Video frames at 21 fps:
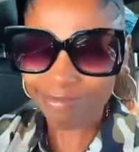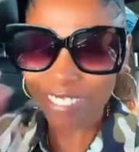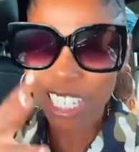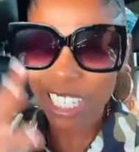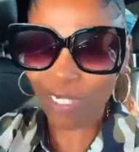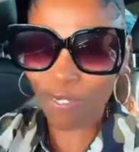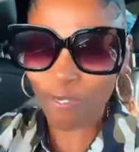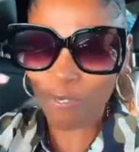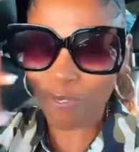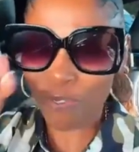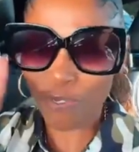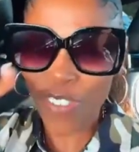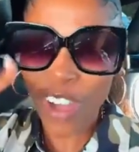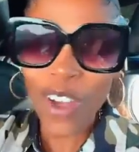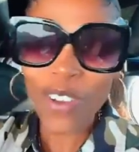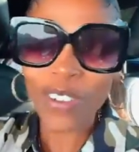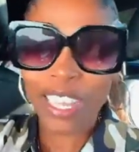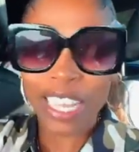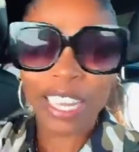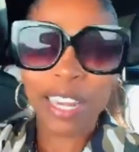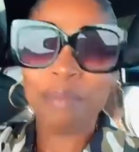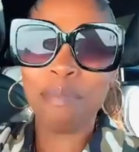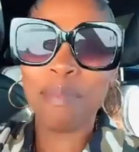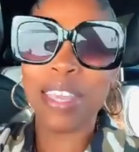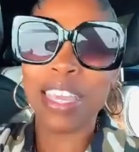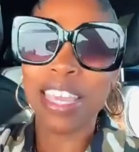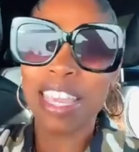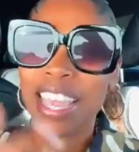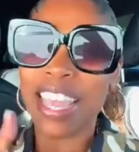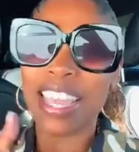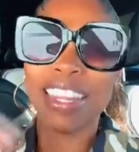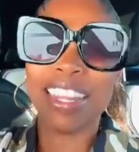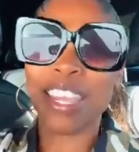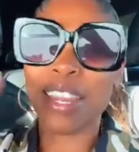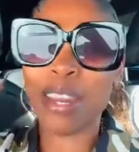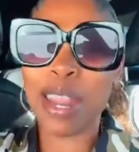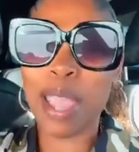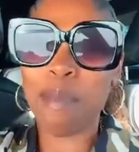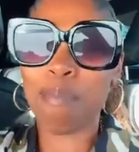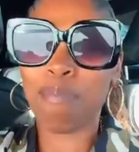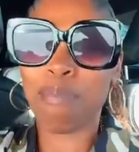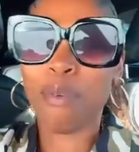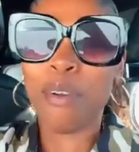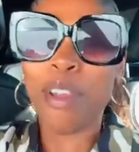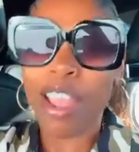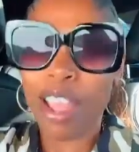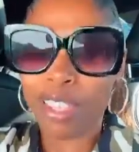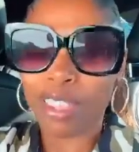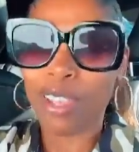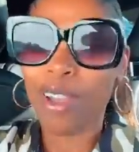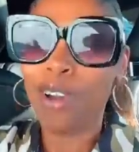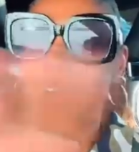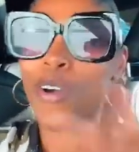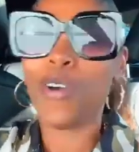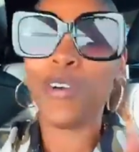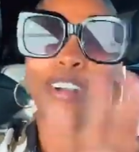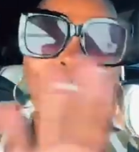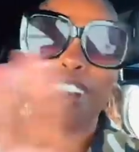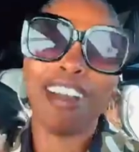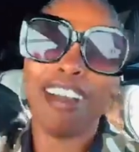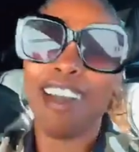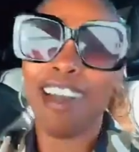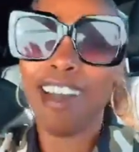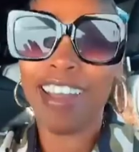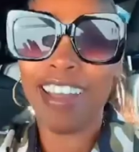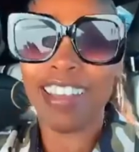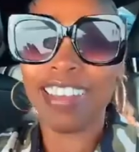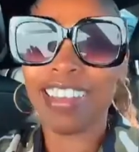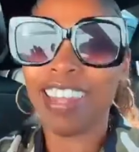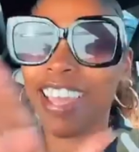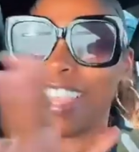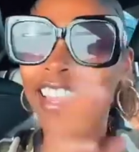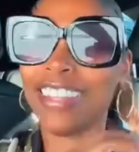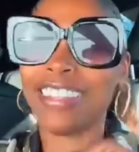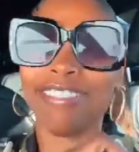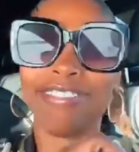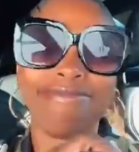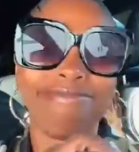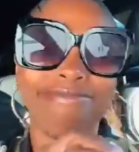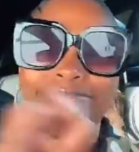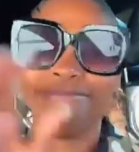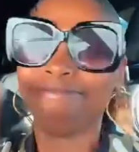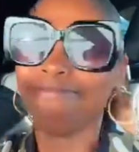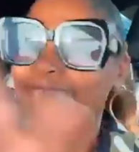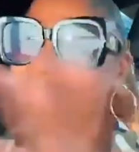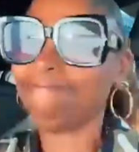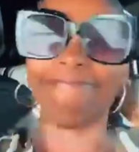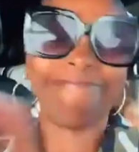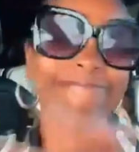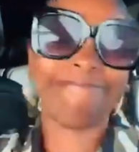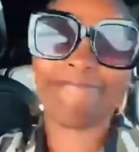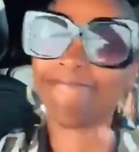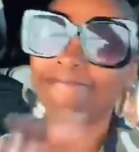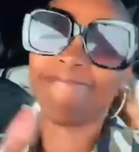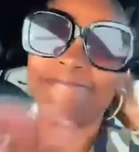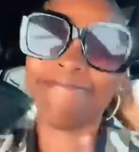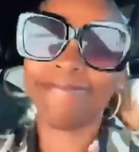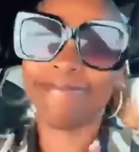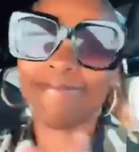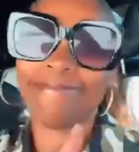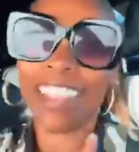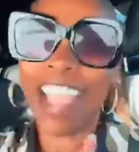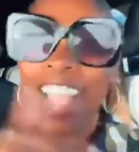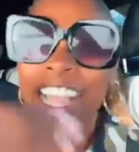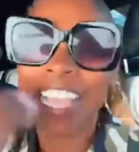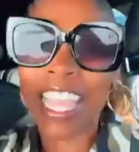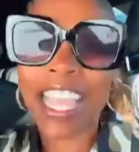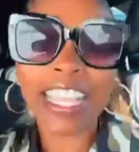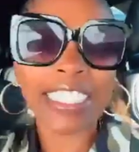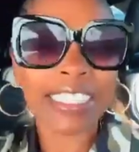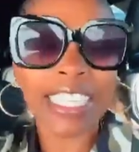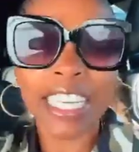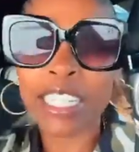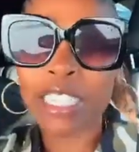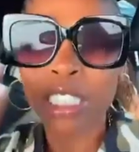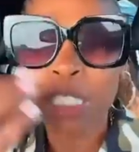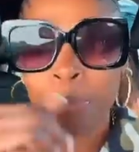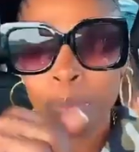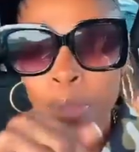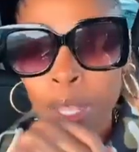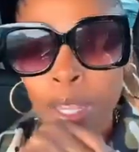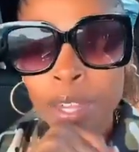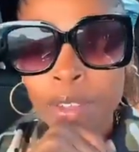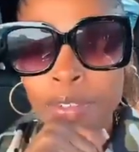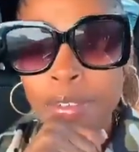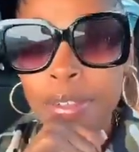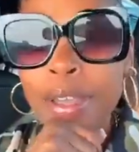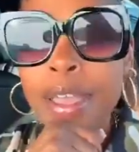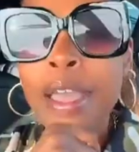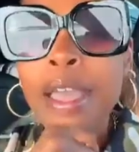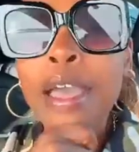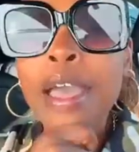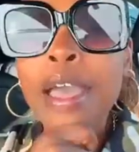it's funky to me. And then they breath, oh God, like, I can't take the smell of it.